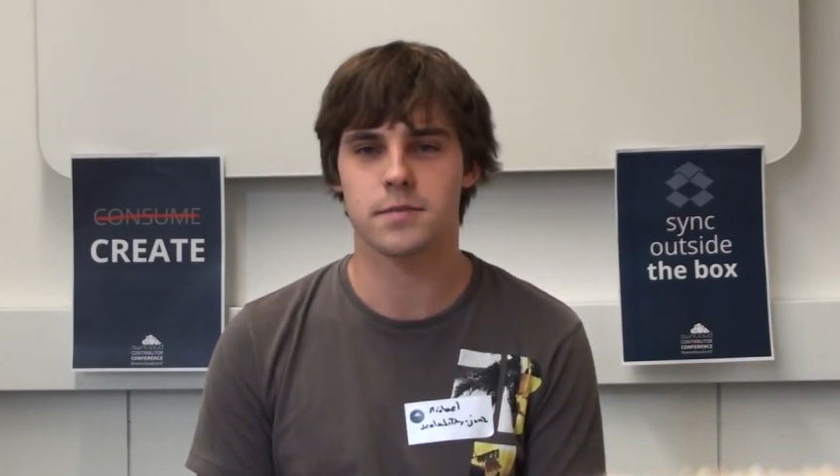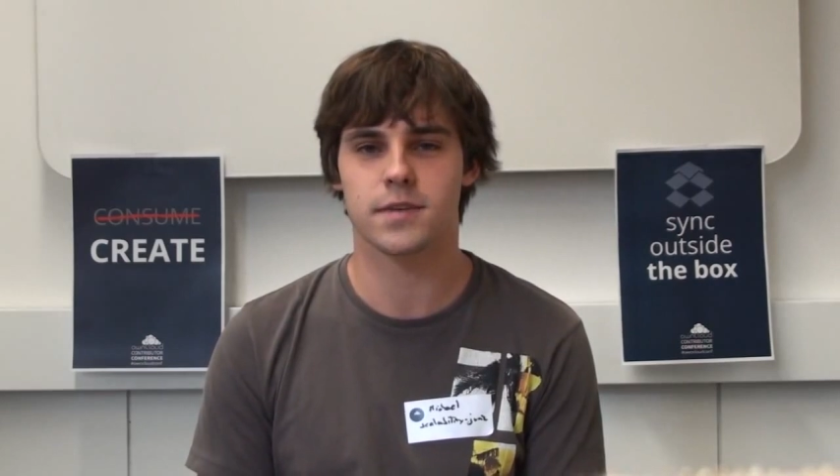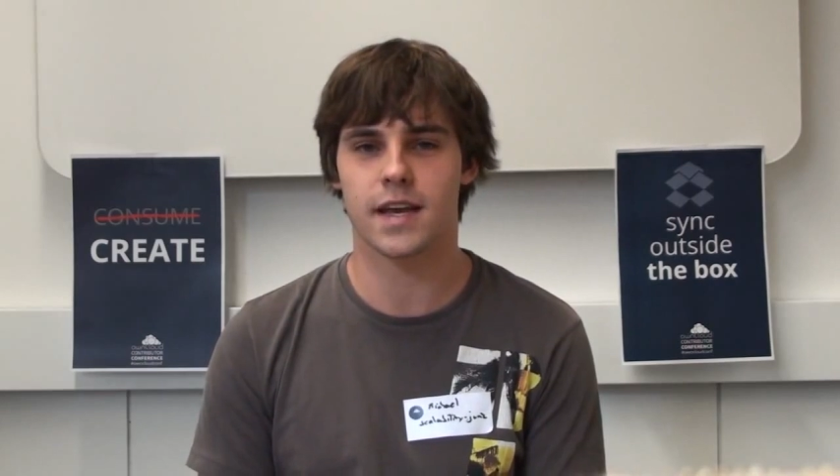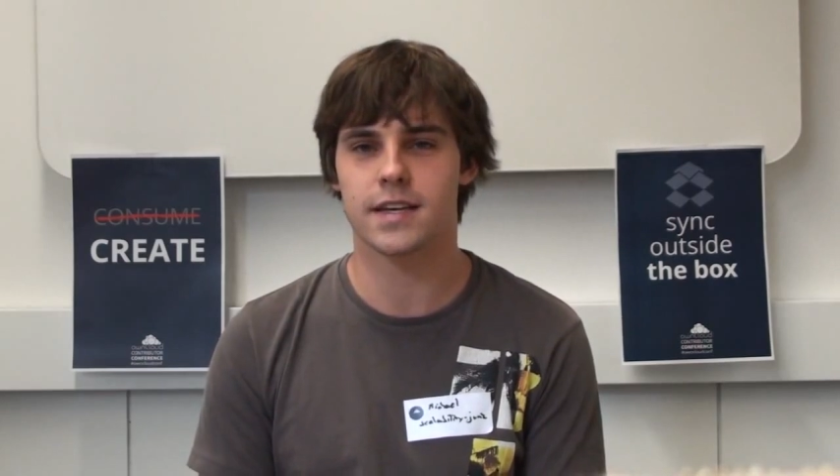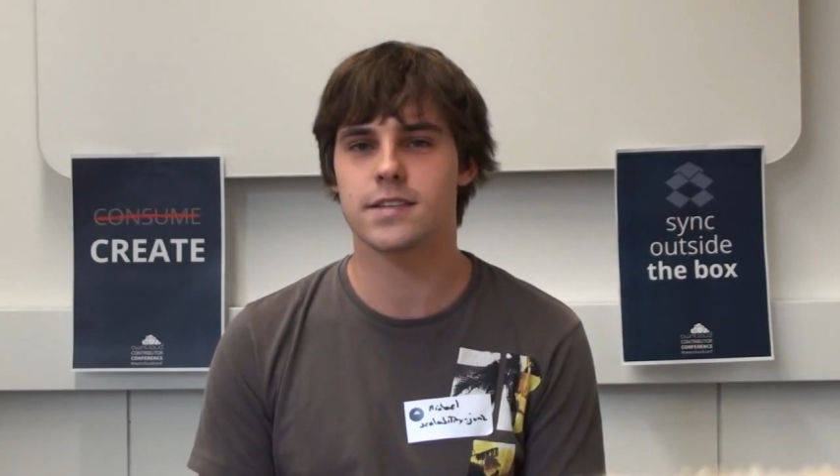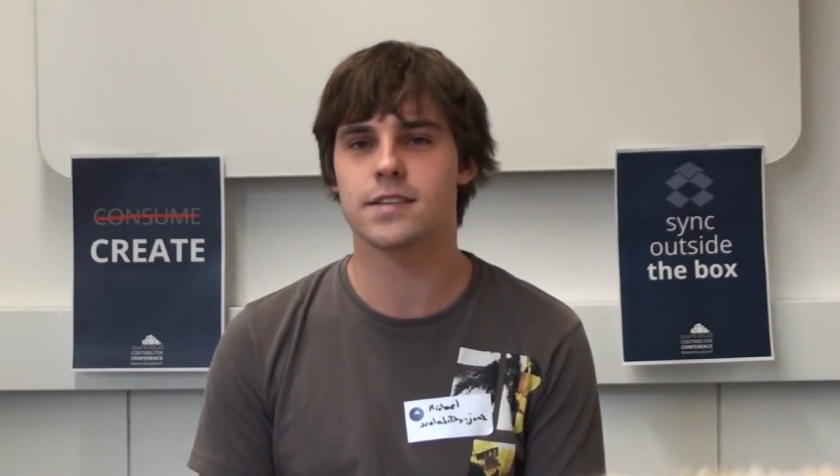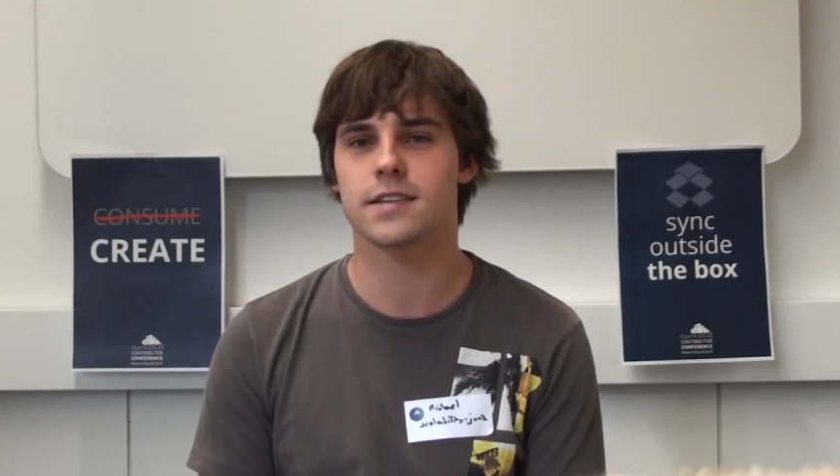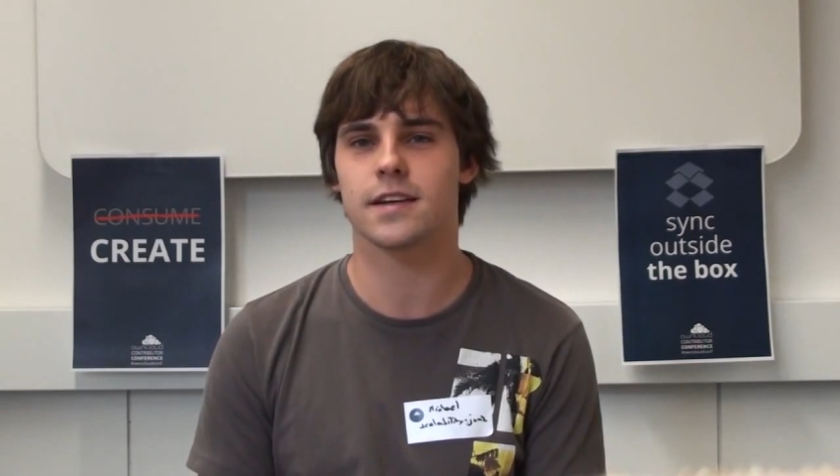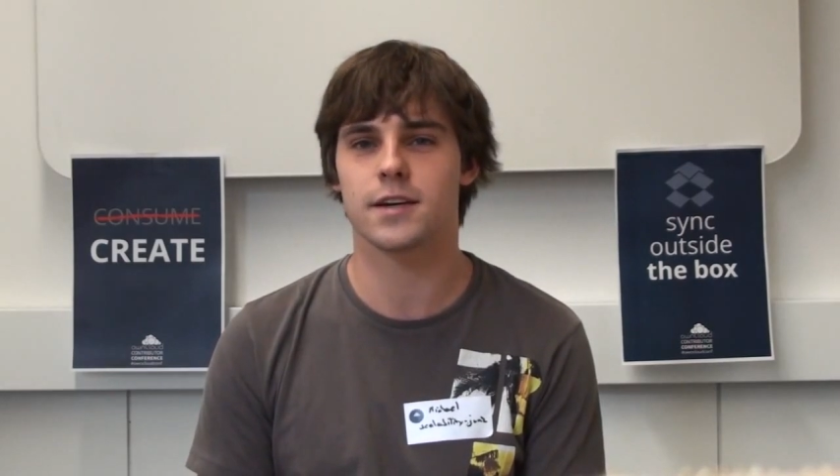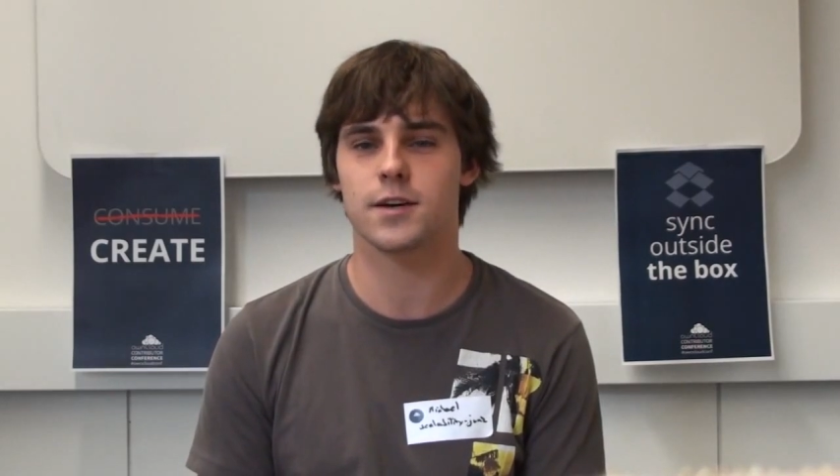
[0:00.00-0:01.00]

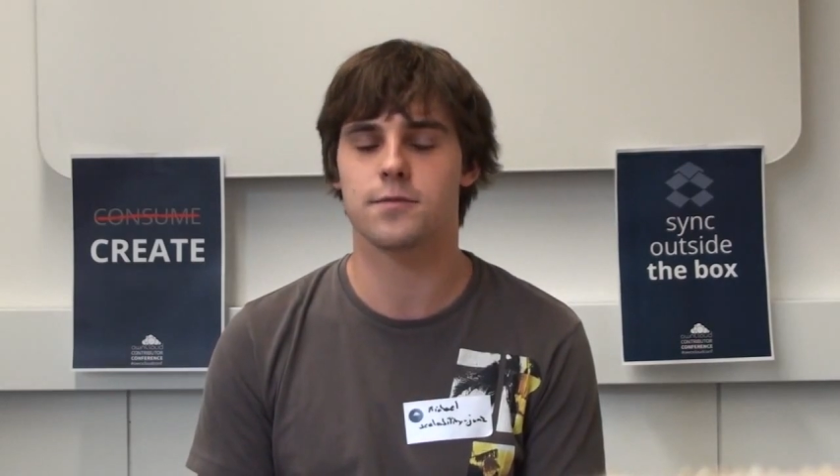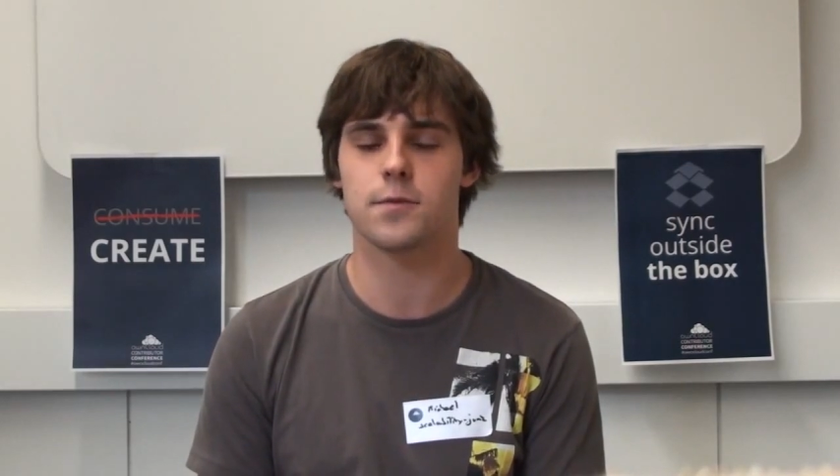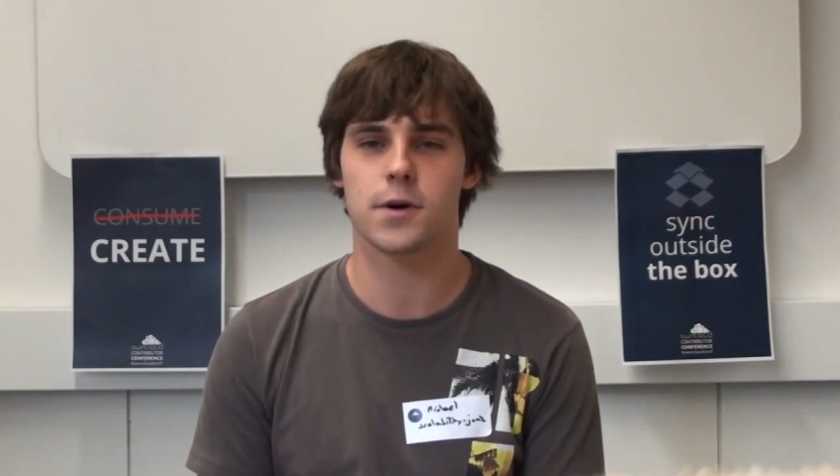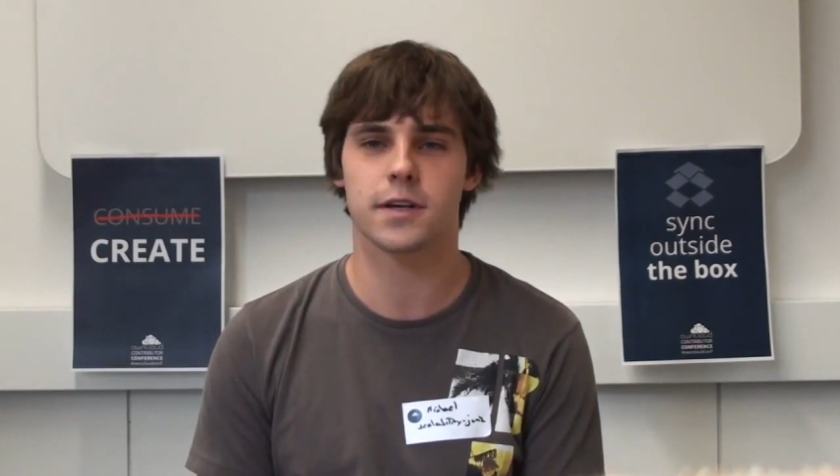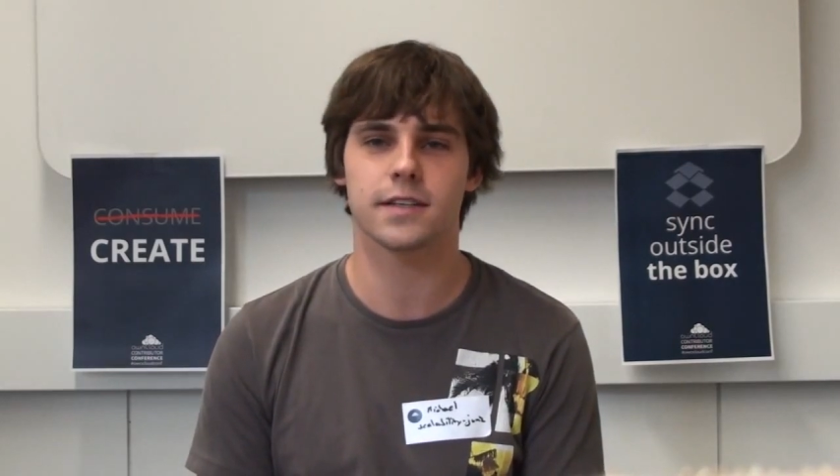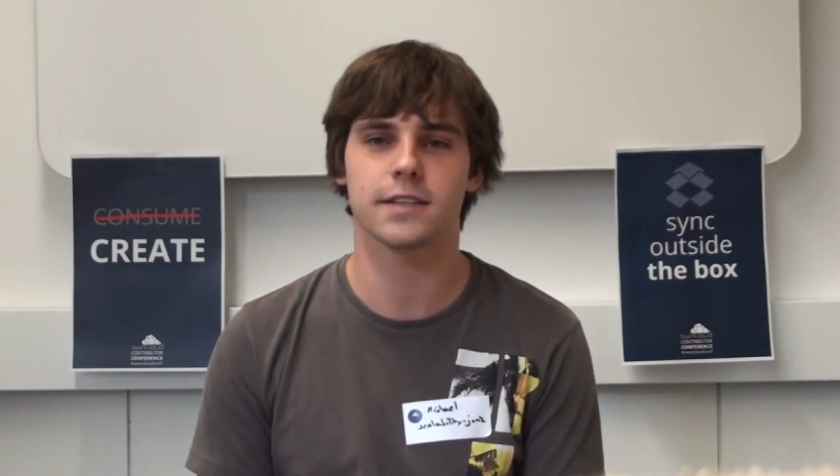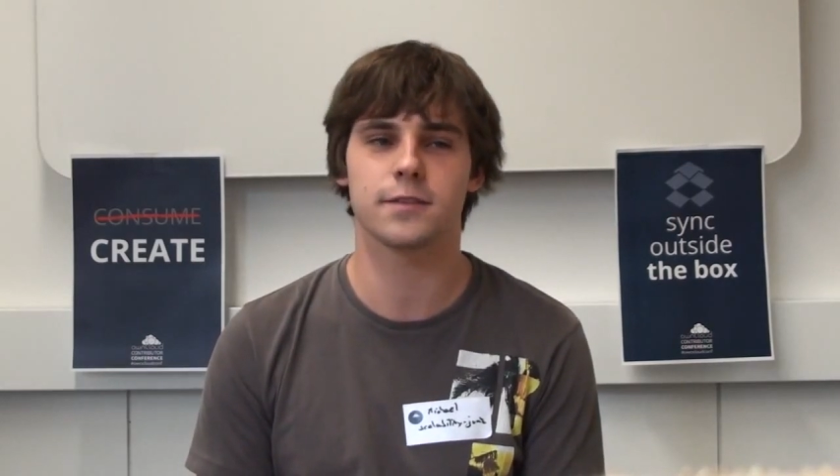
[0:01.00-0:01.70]
days of work